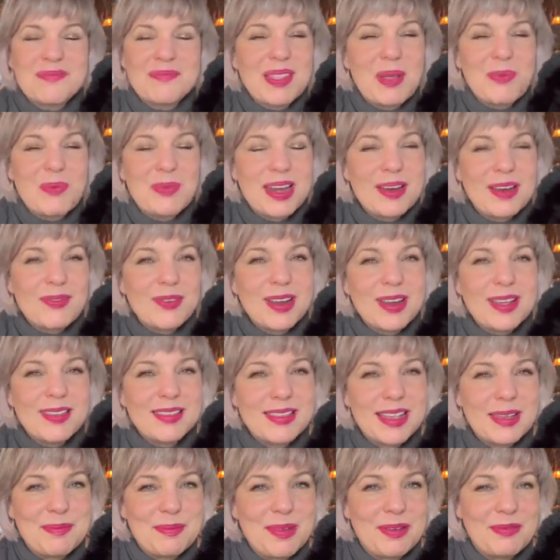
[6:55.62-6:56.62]
whenever I
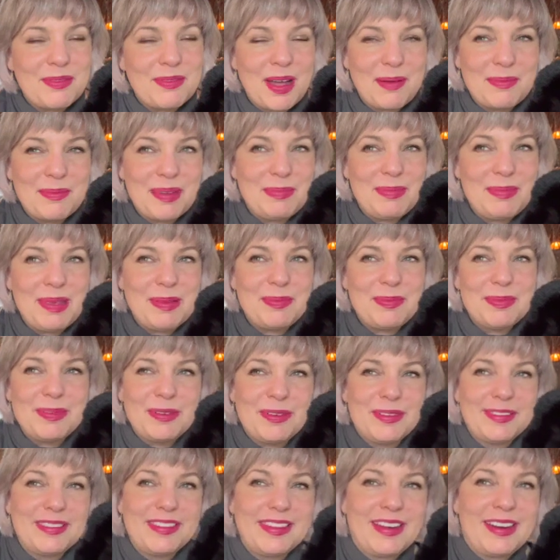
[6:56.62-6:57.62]
say Mitt Romney,
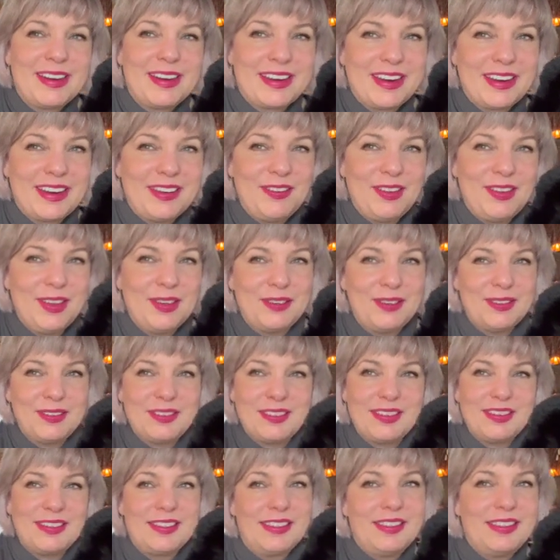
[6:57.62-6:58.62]
people are
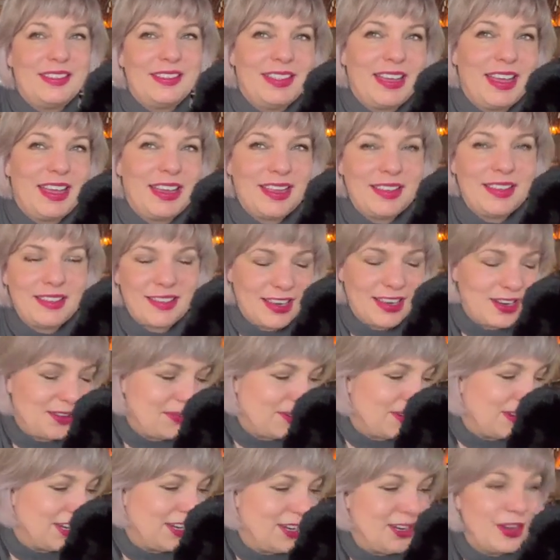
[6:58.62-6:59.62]
confused. I guess they don't
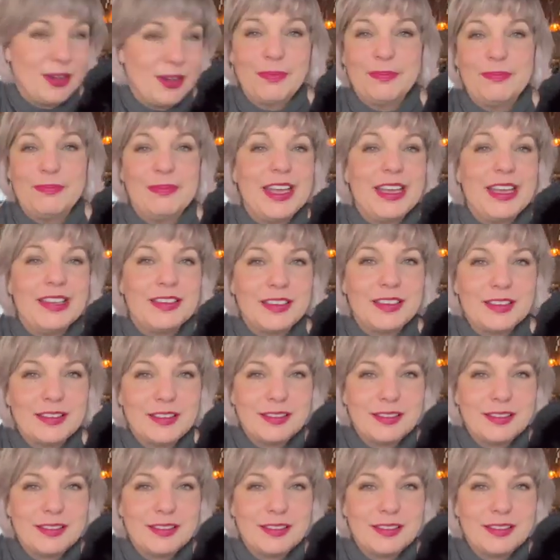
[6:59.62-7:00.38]
really know Mitt.